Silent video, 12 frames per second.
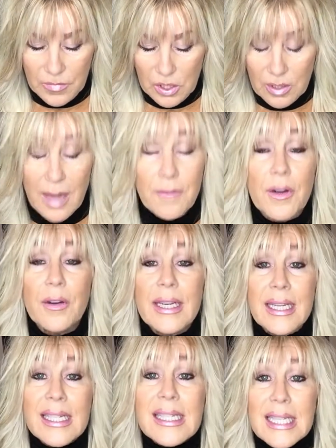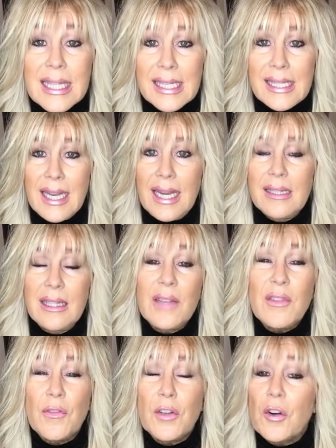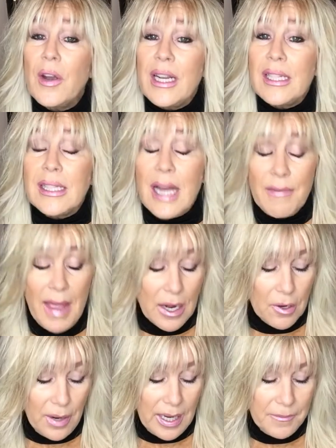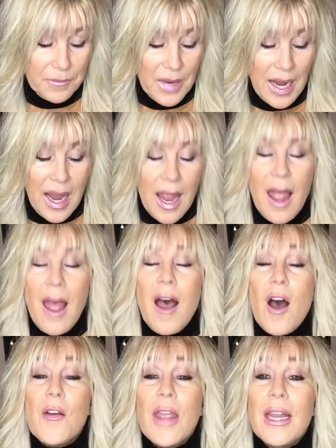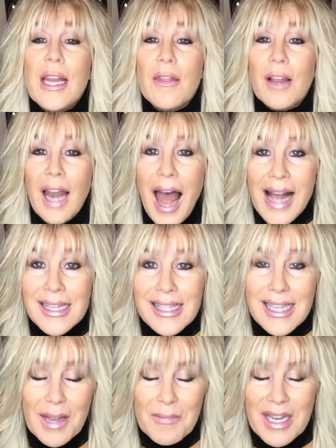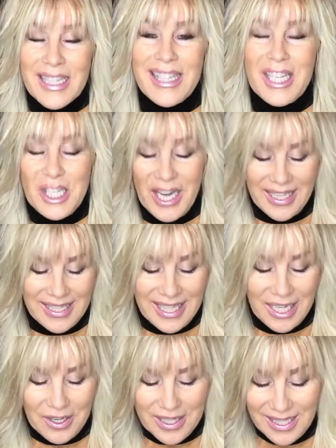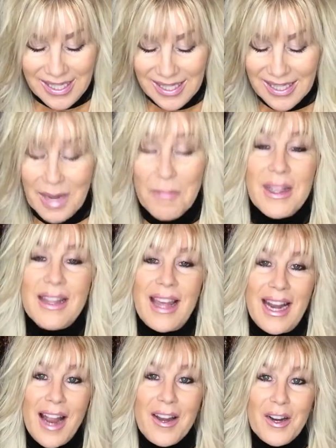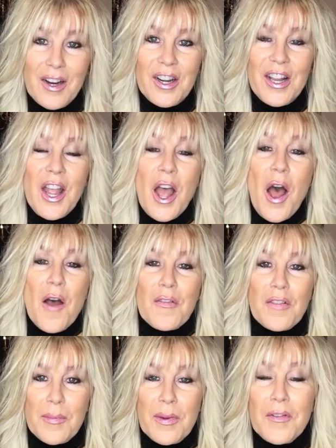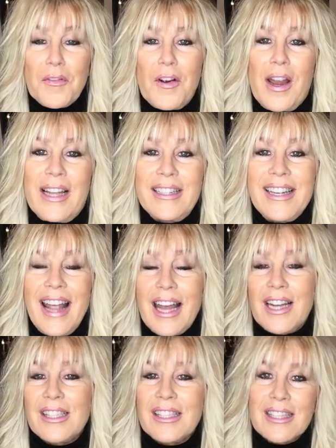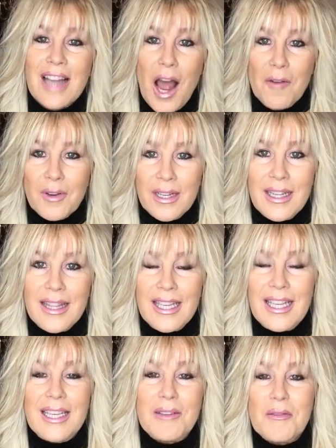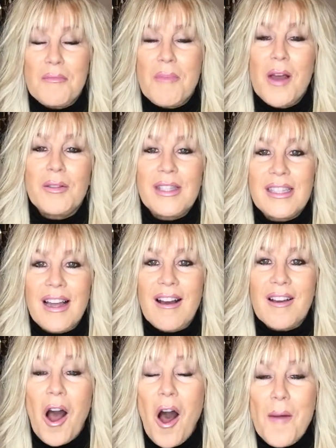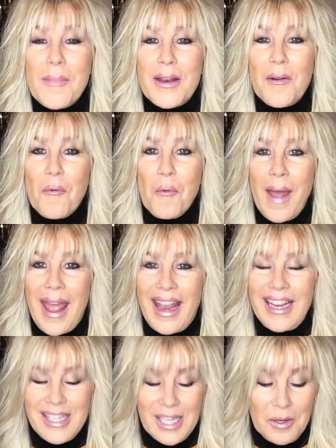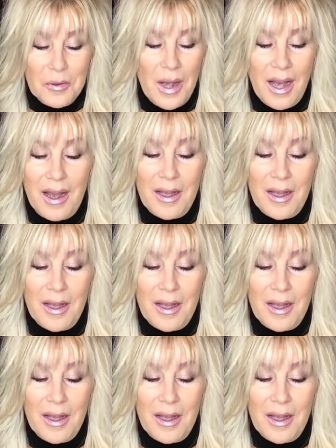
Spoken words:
do that very easily these days, even if your credit's not that great. Okay, now the last thing I'm going to suggest here, and this is something that I heard from a friend, and it's not really the most common way to